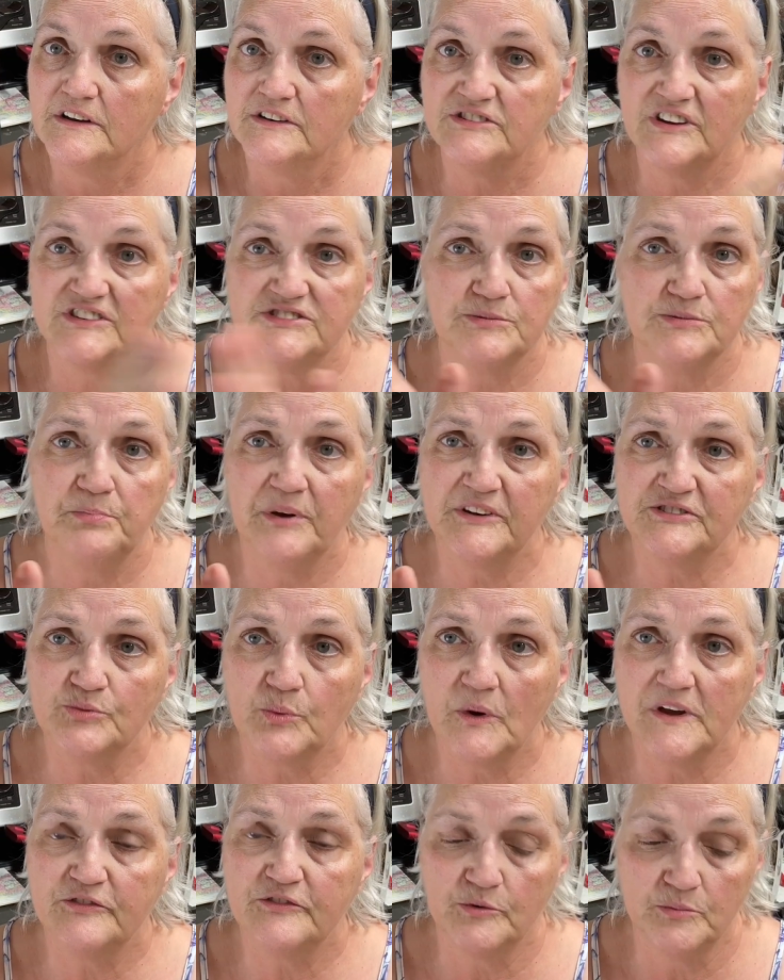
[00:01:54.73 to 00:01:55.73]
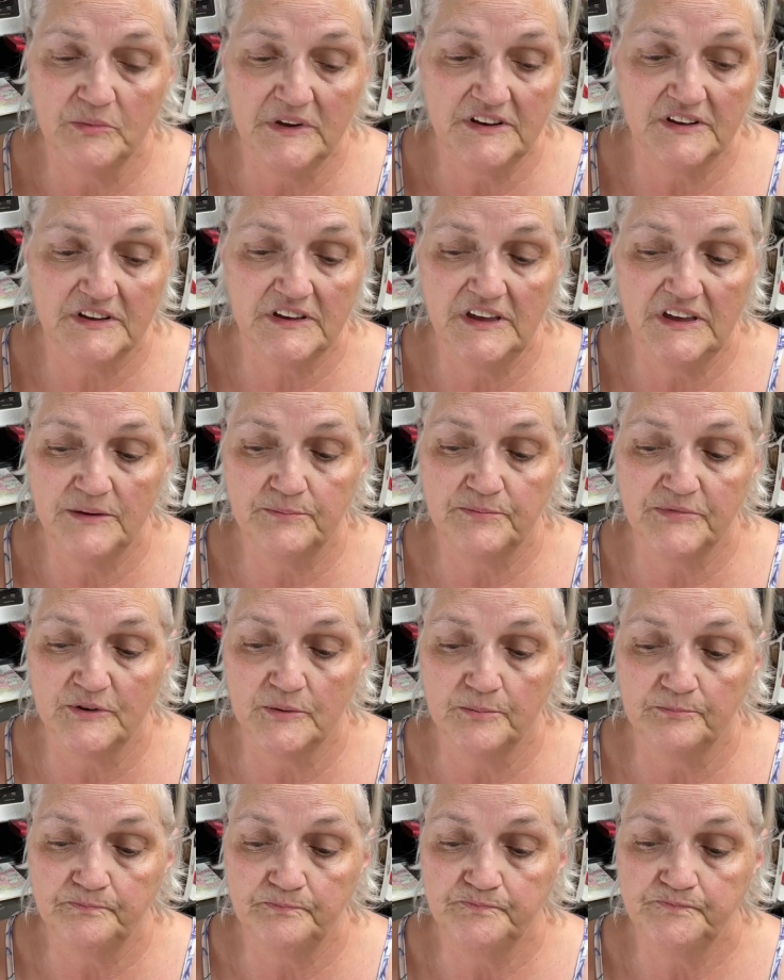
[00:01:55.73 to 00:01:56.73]
That's the best way for me to keep
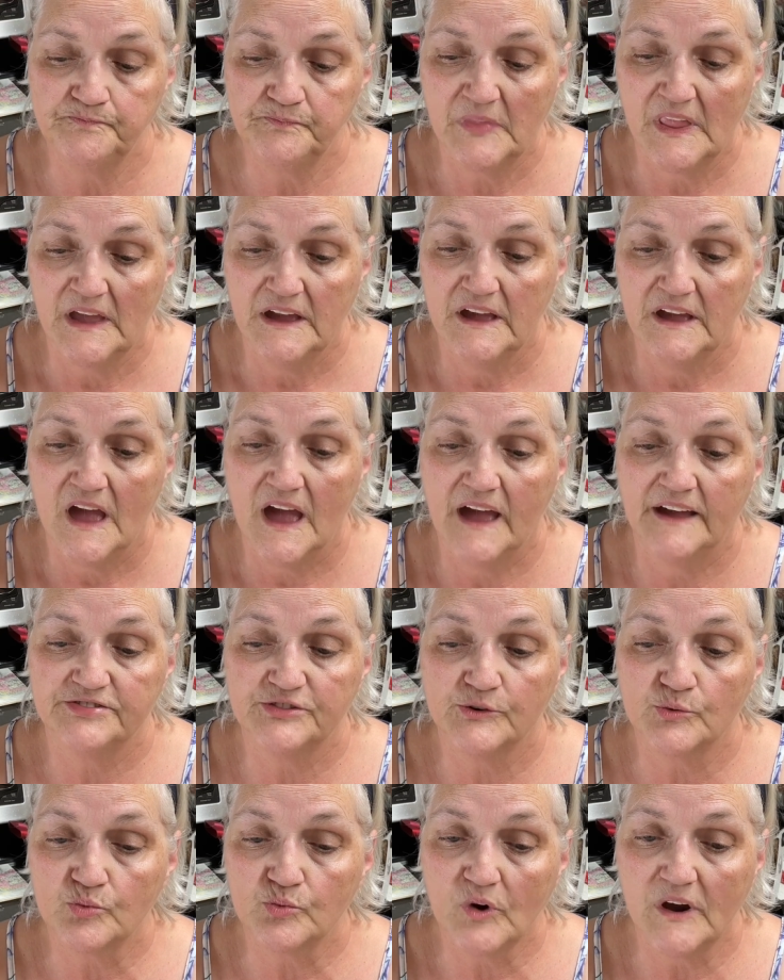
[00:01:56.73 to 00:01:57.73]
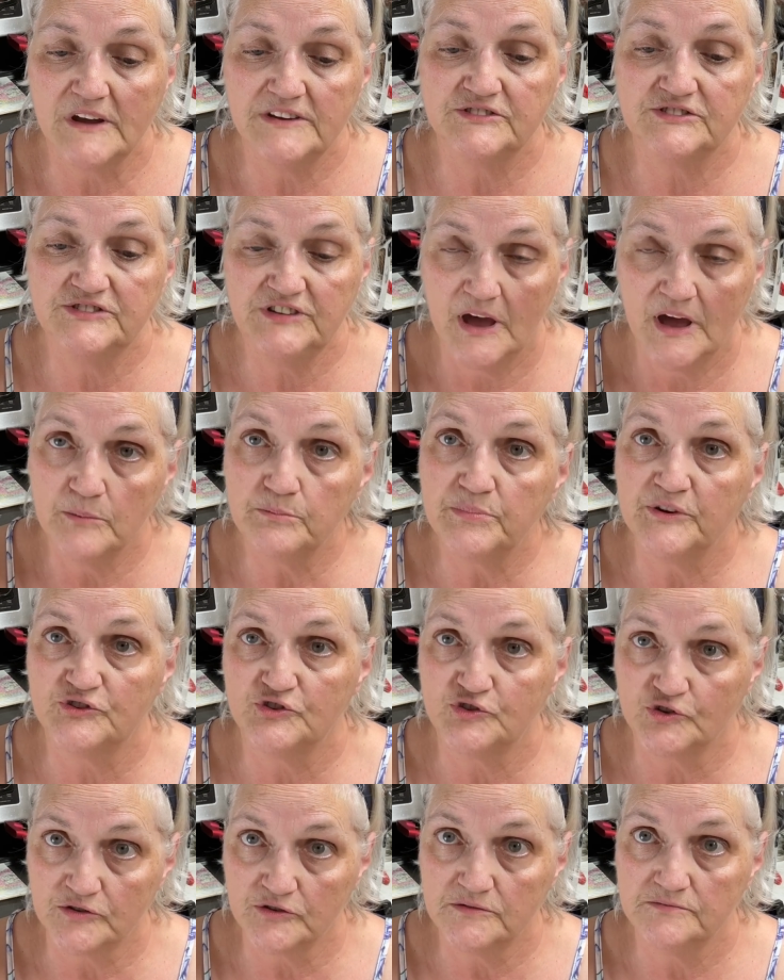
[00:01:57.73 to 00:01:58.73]
them at the right
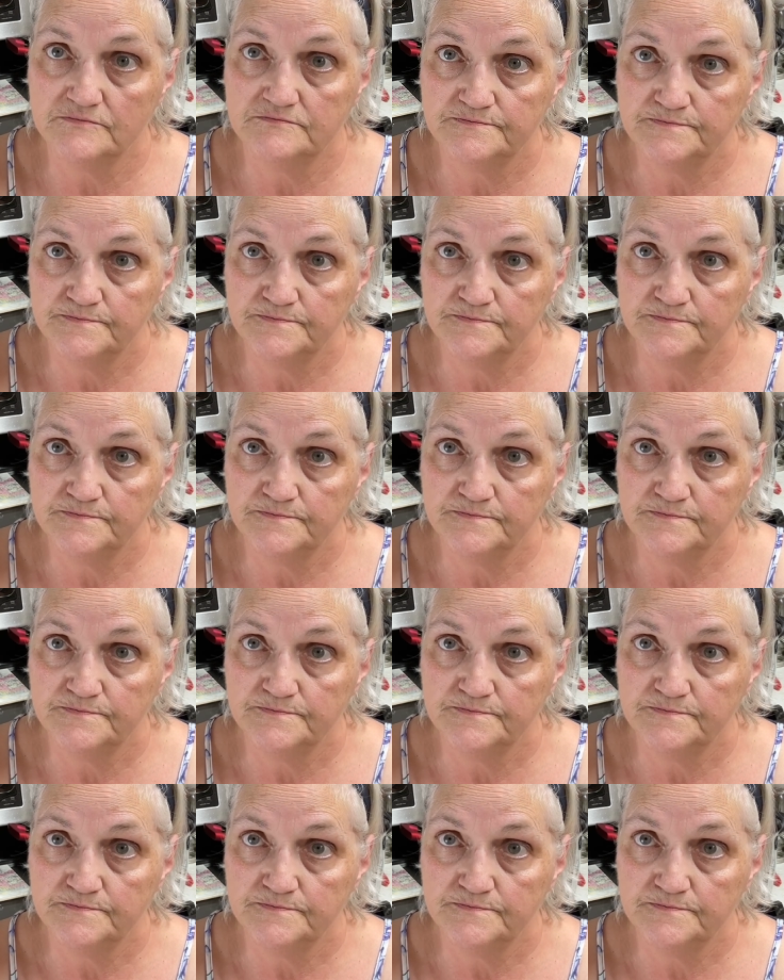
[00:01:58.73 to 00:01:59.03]
temperature.